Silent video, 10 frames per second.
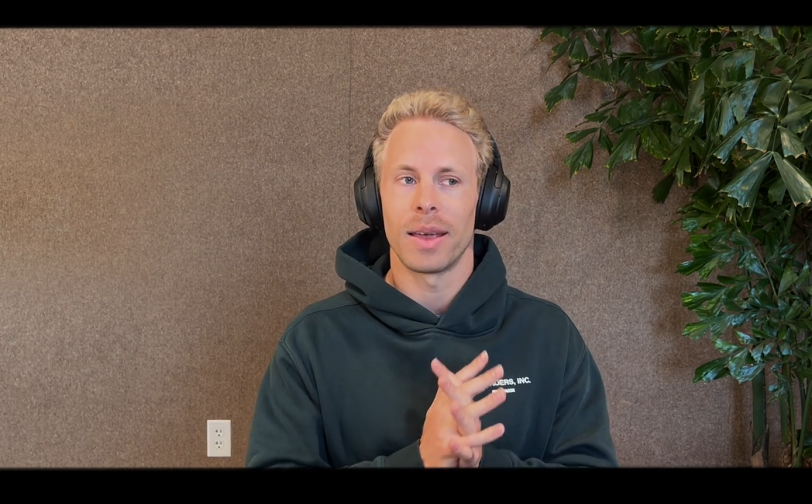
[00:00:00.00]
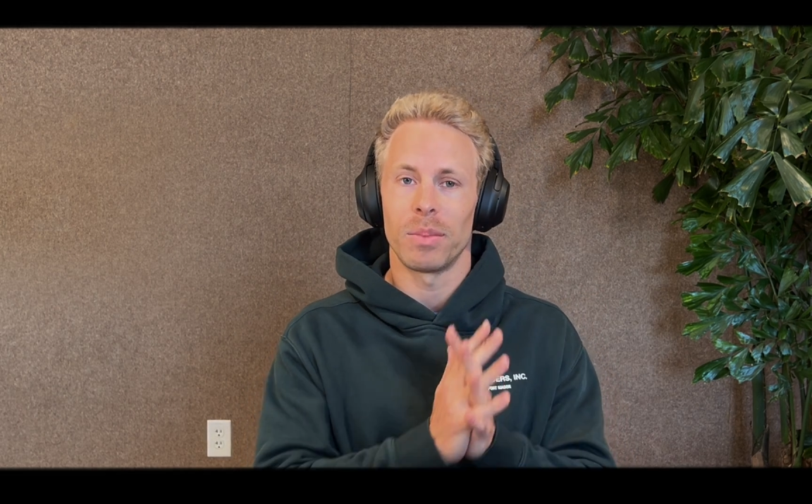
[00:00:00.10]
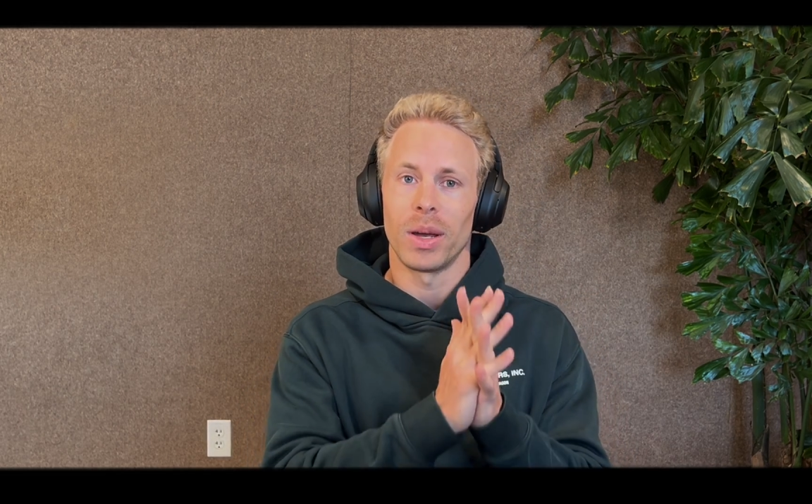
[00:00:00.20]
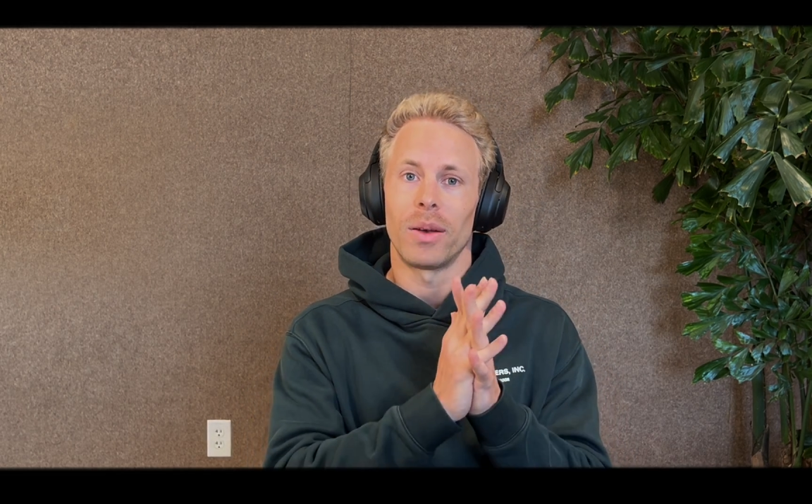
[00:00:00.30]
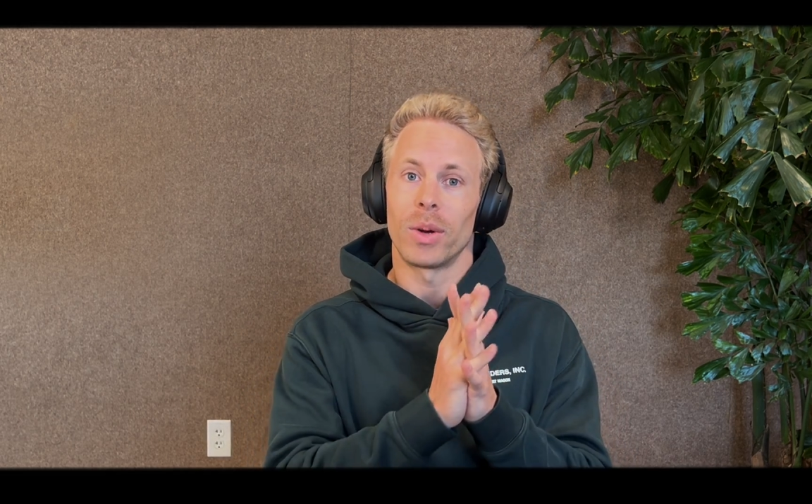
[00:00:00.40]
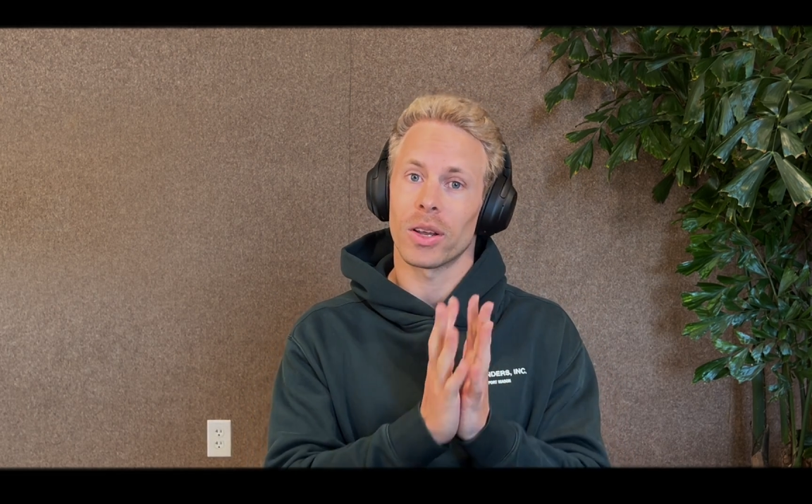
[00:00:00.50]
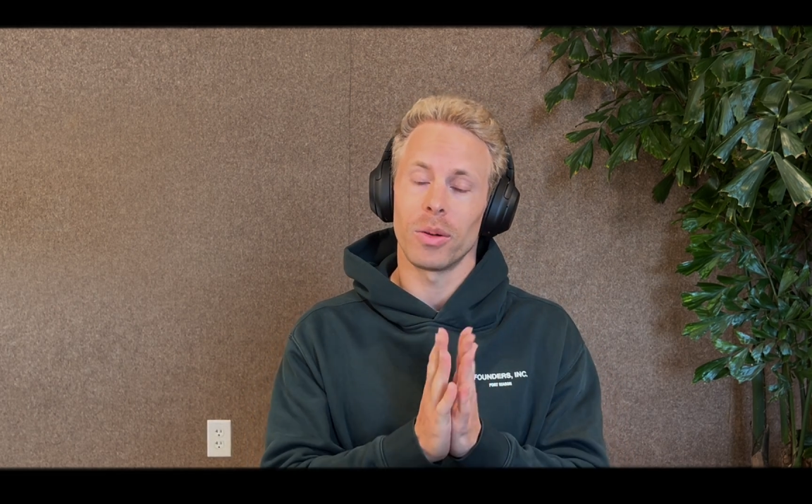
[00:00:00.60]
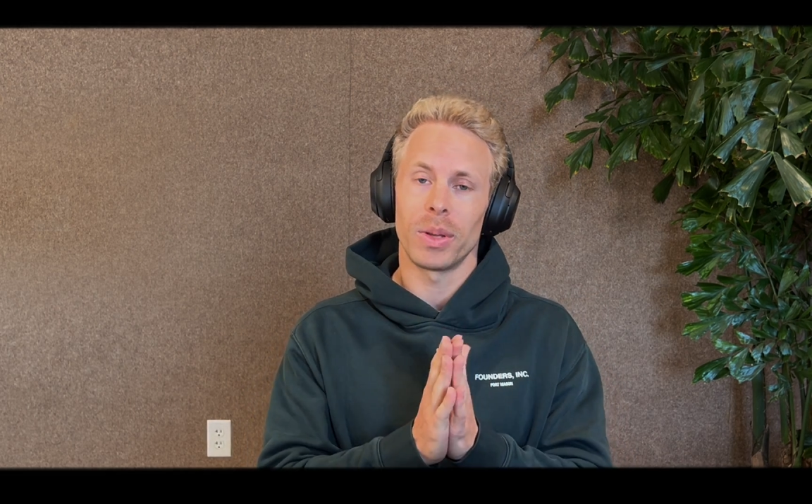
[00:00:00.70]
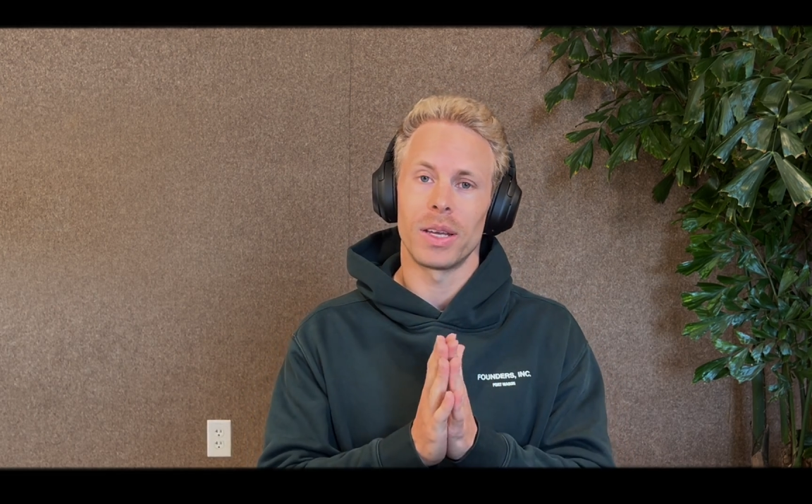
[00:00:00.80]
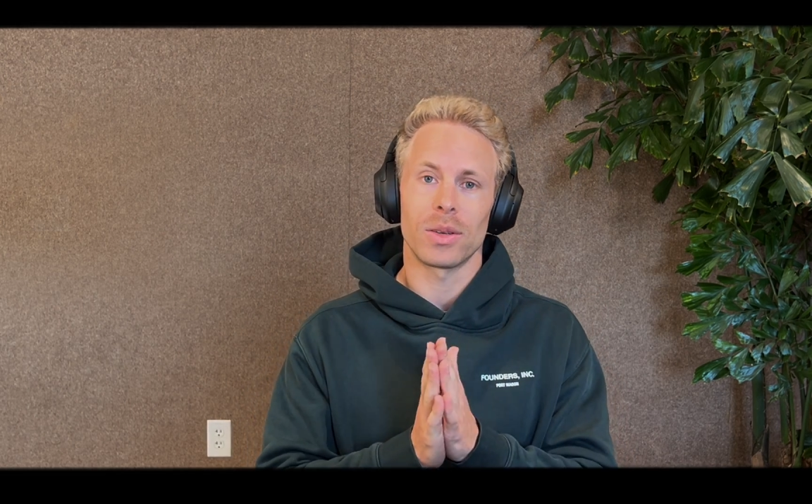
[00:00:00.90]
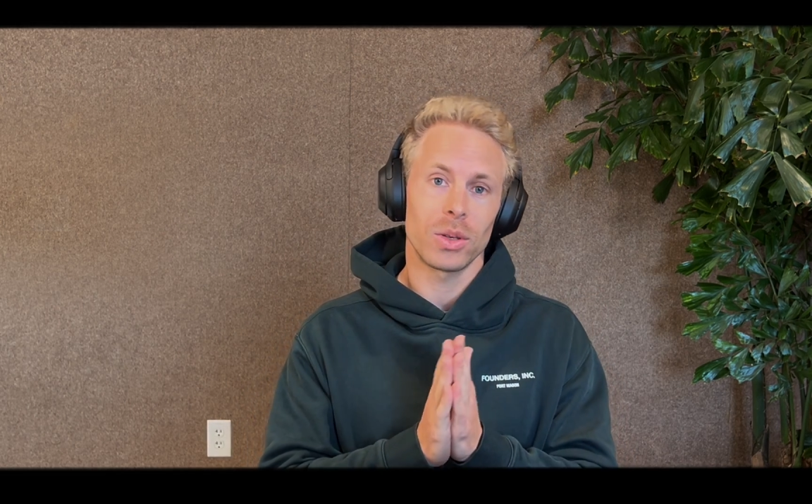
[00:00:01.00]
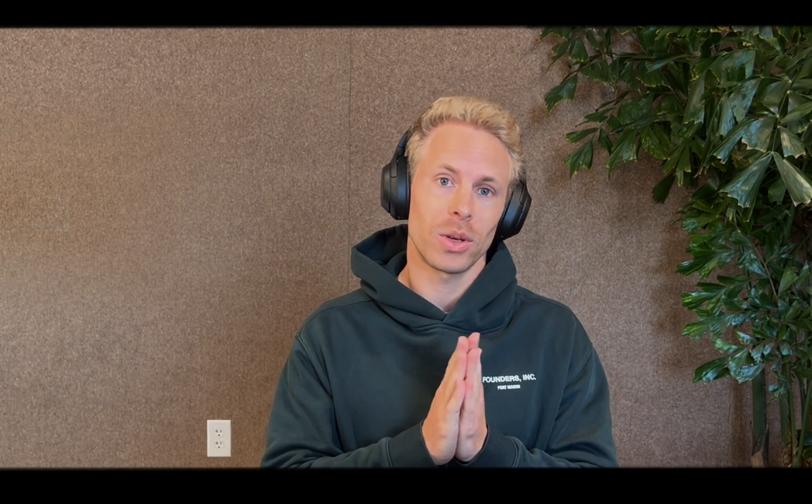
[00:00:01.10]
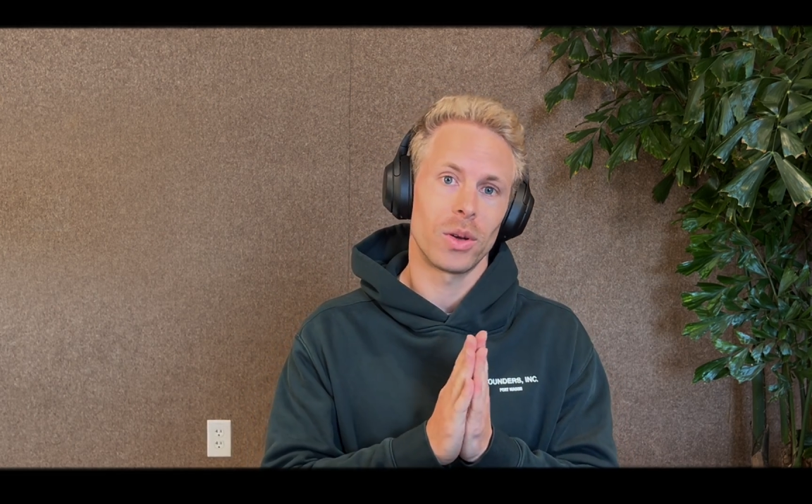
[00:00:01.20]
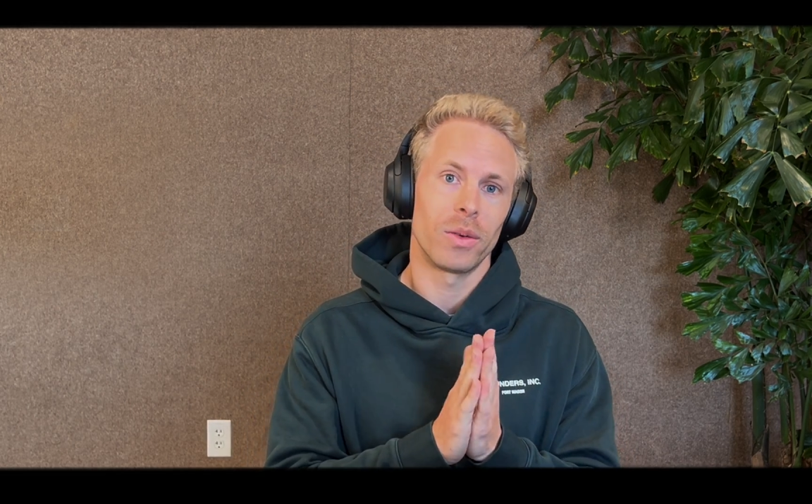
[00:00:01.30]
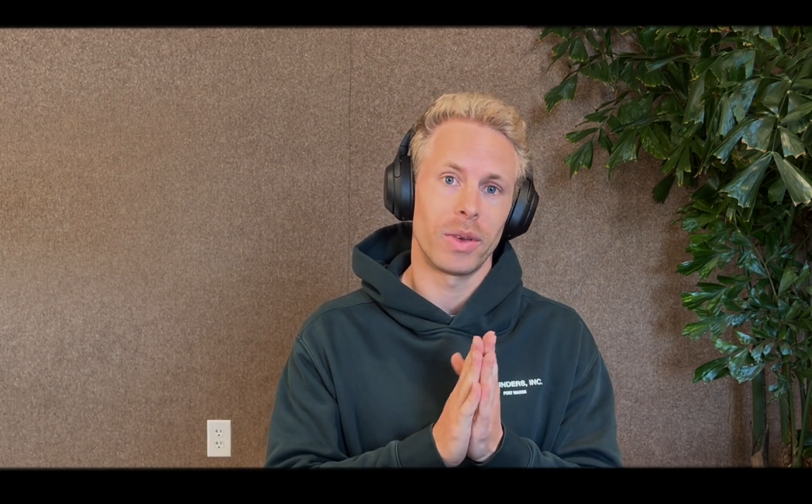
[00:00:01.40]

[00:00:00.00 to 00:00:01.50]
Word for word: But where Coplay is also